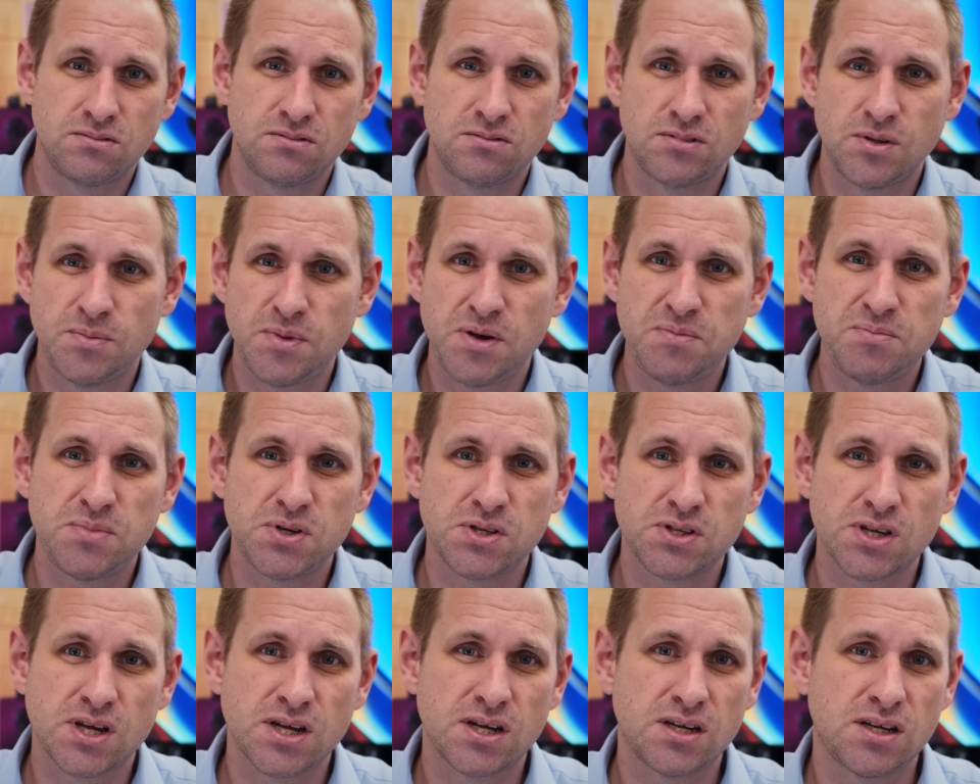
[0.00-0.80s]

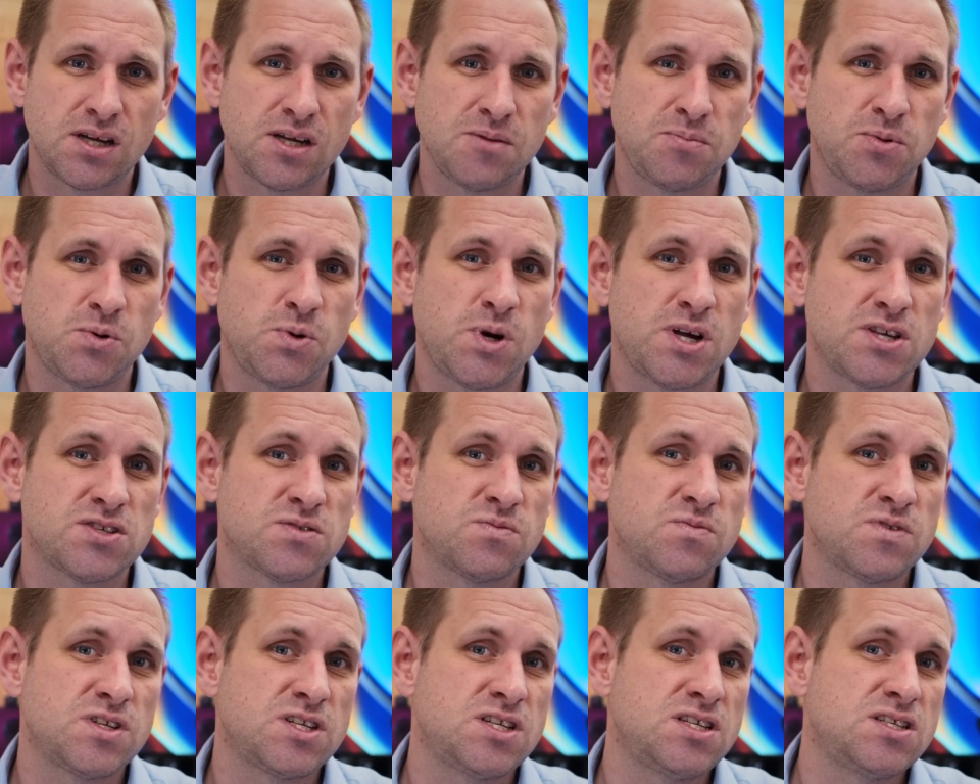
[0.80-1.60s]
Remember that Apple
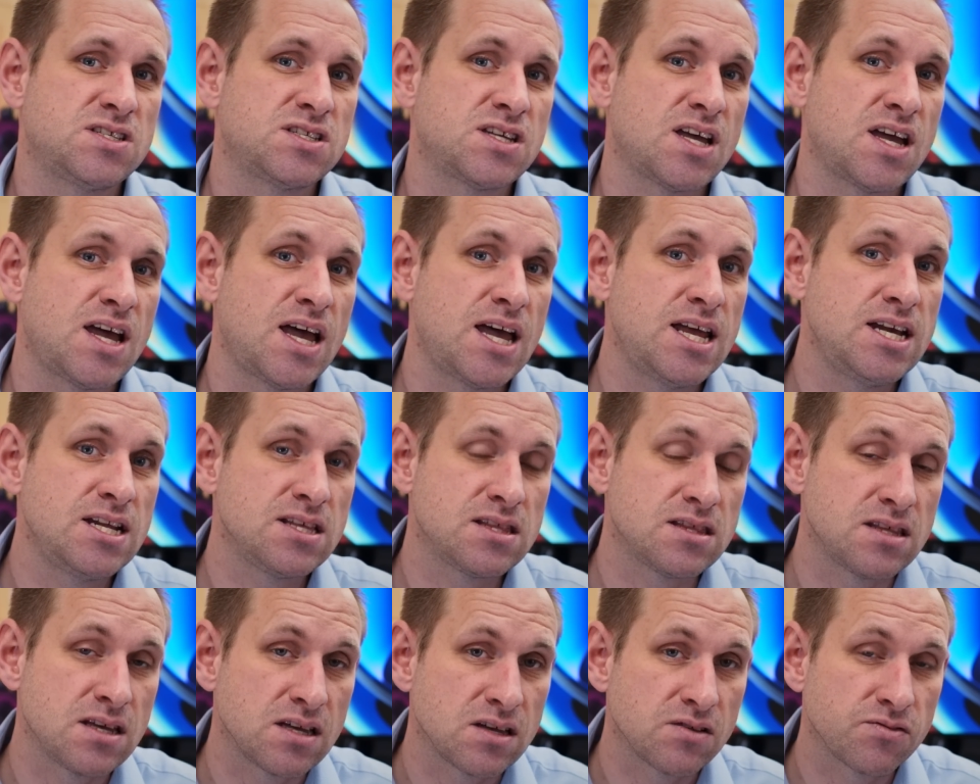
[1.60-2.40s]
hasn't released
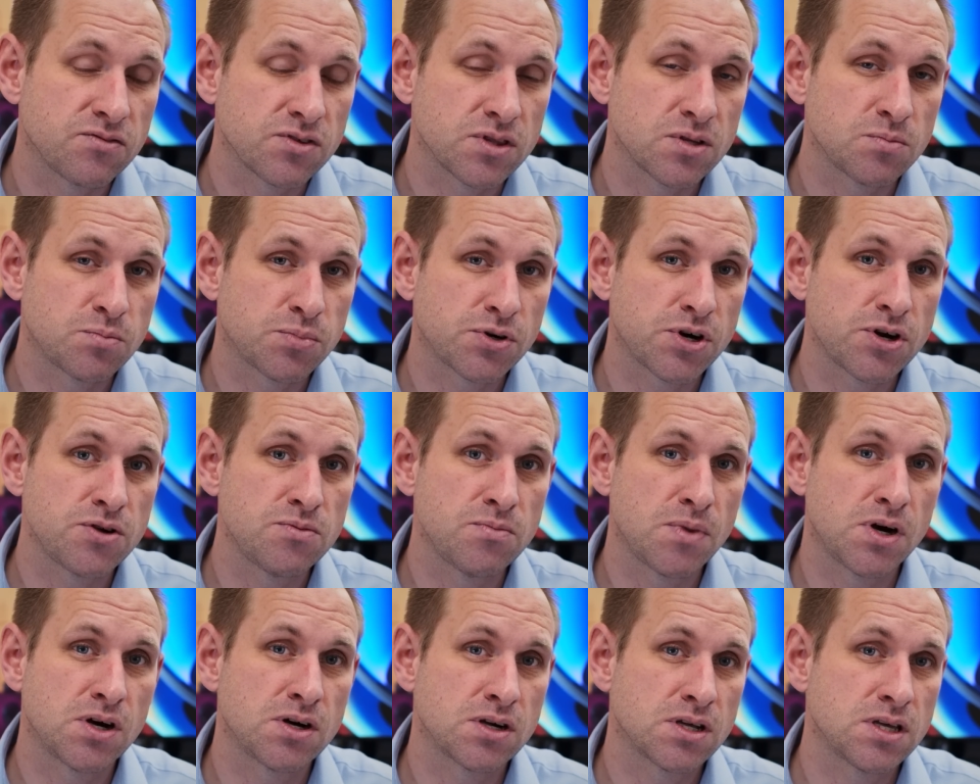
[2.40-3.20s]
anything for the
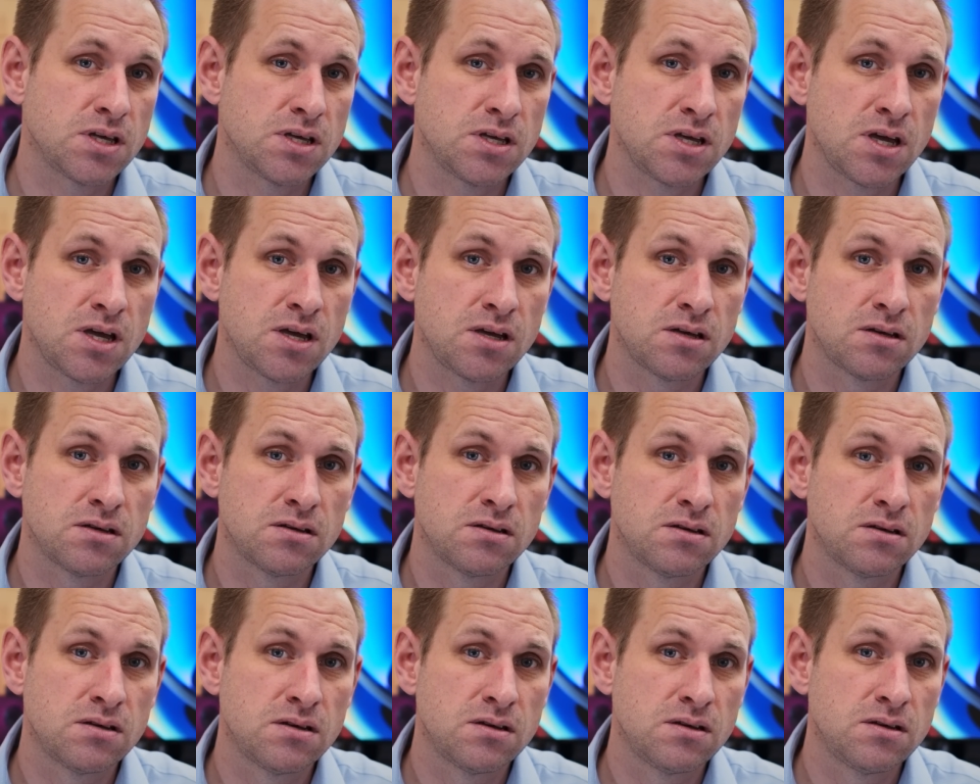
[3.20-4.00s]
Pro market yet.
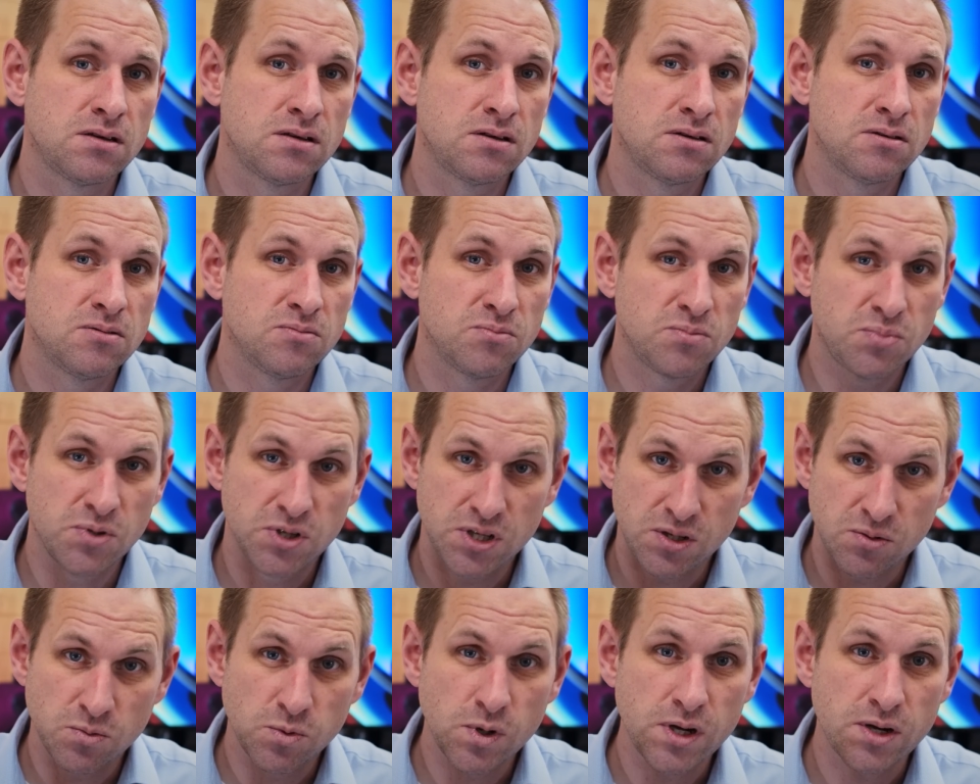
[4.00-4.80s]

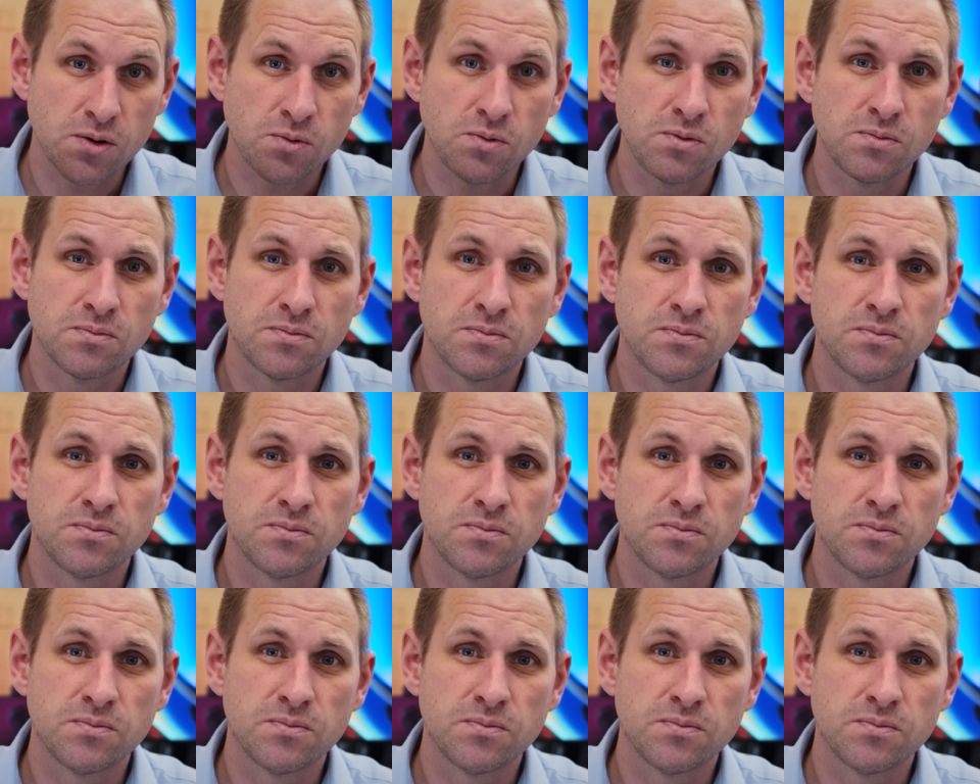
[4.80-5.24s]
But it will.